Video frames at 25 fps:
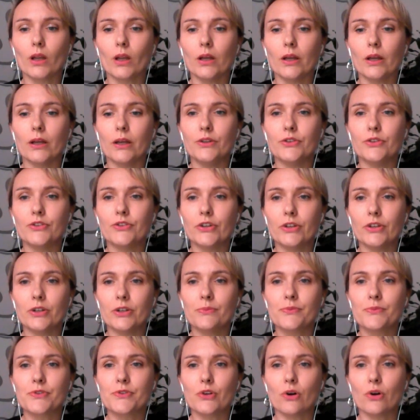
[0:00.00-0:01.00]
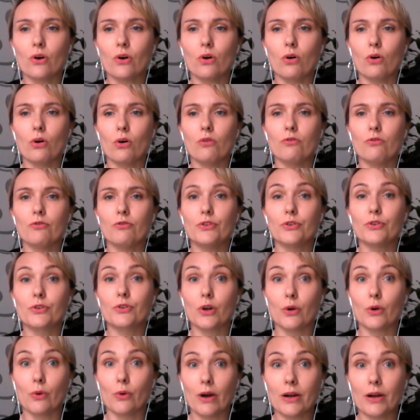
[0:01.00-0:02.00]
In terms of the
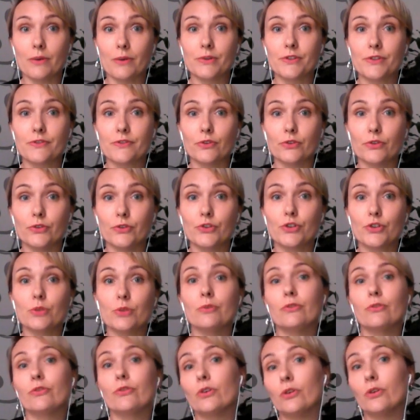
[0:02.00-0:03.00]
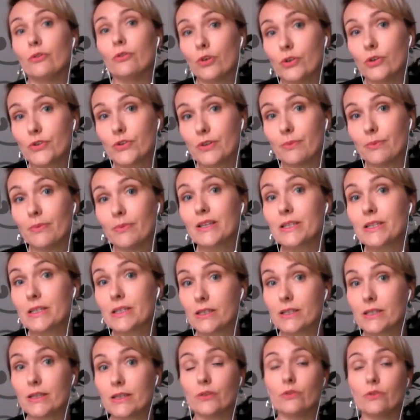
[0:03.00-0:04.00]
requirements for the job, of course, it makes
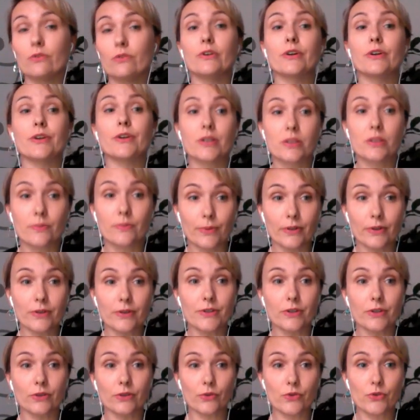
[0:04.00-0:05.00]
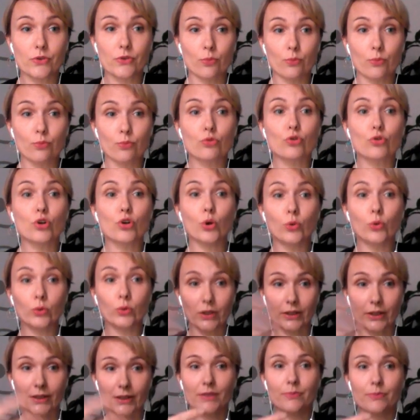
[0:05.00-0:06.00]
sense that you're very experienced and also
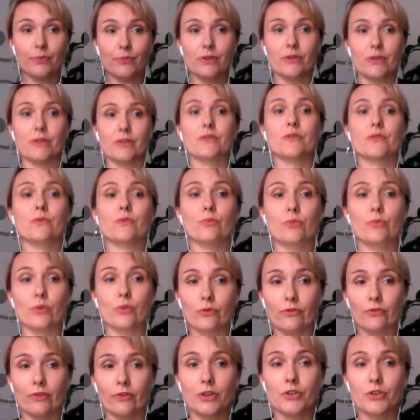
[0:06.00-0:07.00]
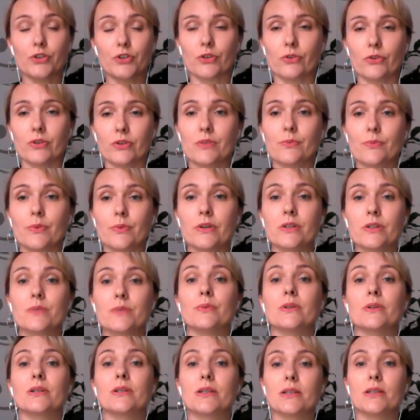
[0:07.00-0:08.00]
broadly experienced, so broad functional experience,
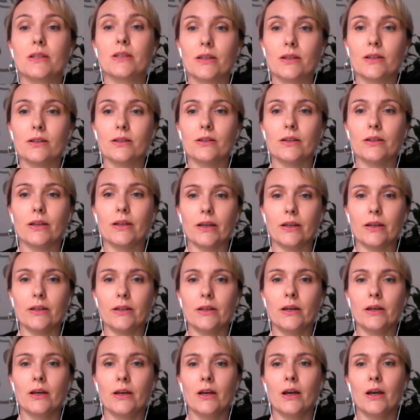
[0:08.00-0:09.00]
particularly in